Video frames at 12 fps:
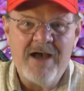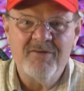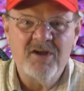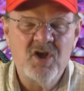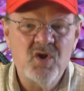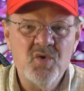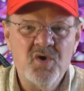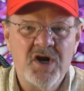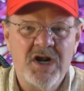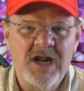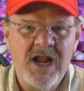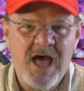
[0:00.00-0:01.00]
I've
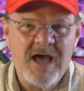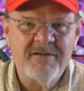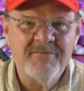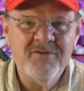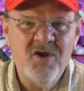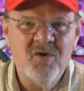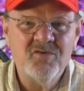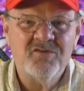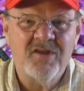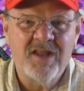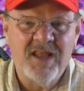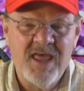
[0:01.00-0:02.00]
included a lot of
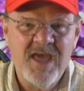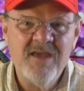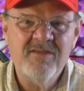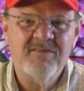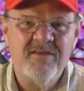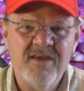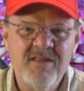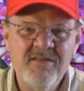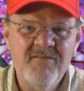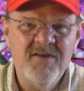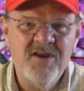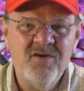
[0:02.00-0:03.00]
notes and links
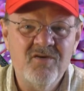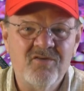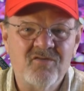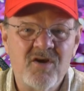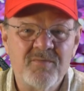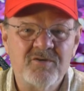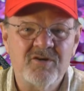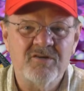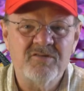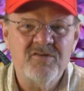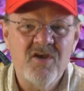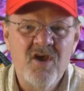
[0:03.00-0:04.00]
in the video
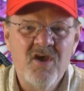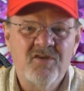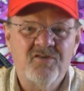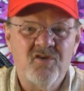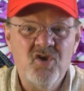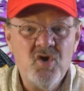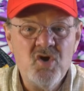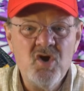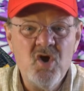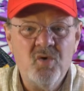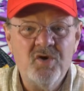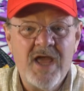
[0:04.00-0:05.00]
descriptions so you
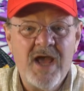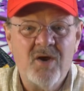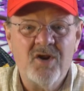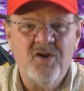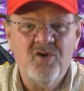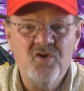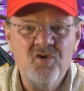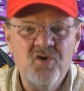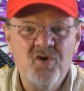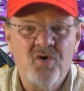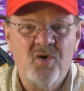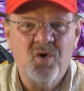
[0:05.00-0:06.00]
can go down and
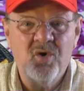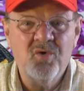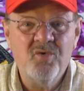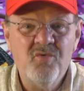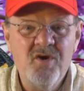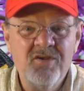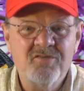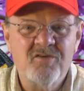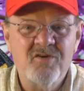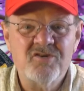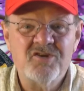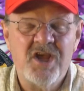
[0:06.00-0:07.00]
do your own
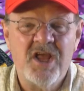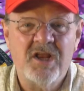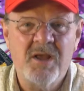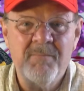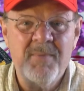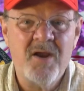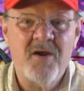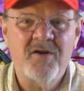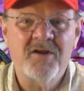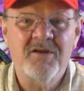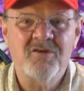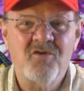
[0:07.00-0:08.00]
research and
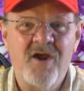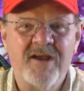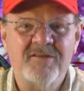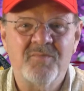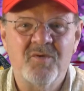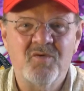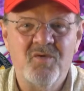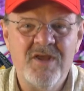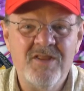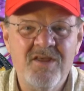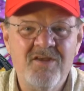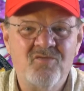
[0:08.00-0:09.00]
compare and contrast
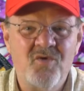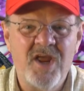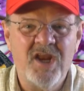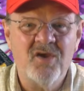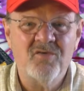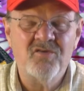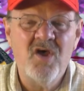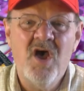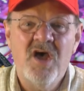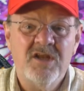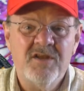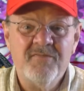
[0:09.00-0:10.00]
between these radios
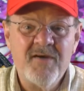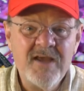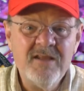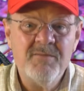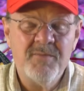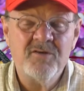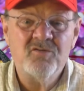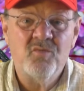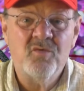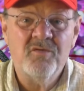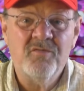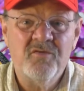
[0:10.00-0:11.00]
to find the
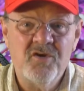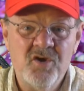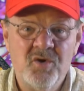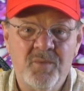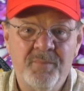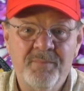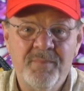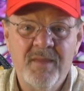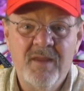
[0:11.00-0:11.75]
best one for you